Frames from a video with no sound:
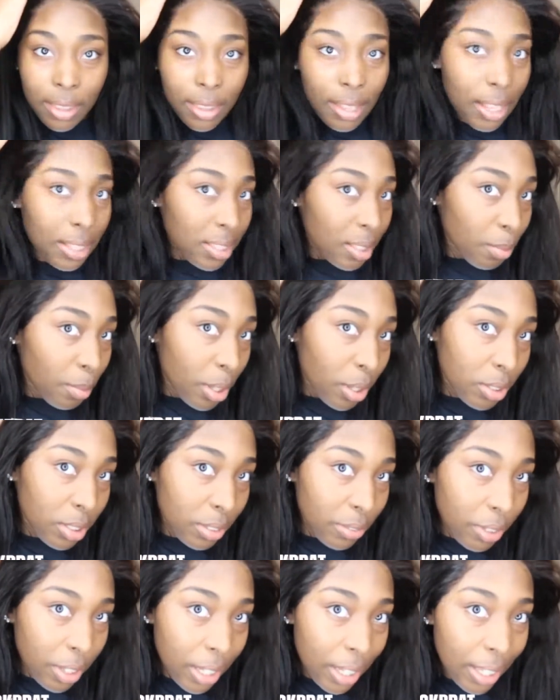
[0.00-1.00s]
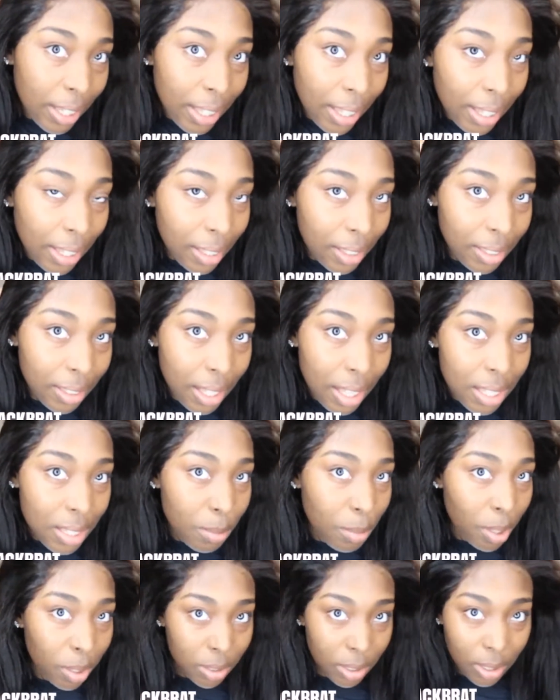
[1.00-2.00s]
That's a melted fucking lace. That's
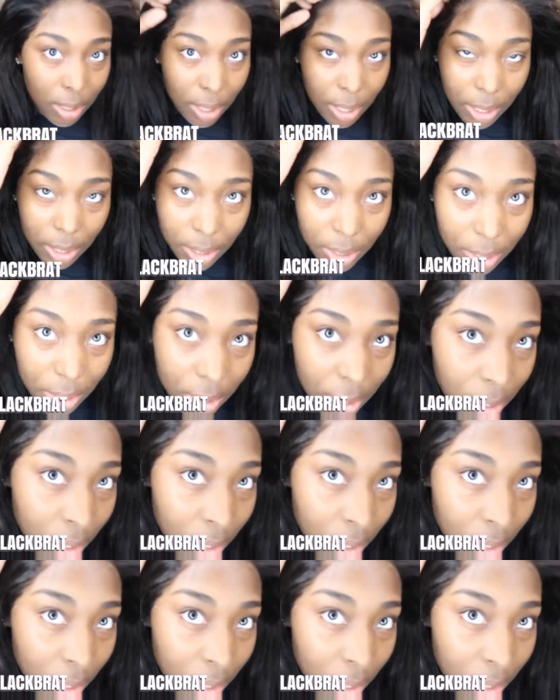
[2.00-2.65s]
a melted lace.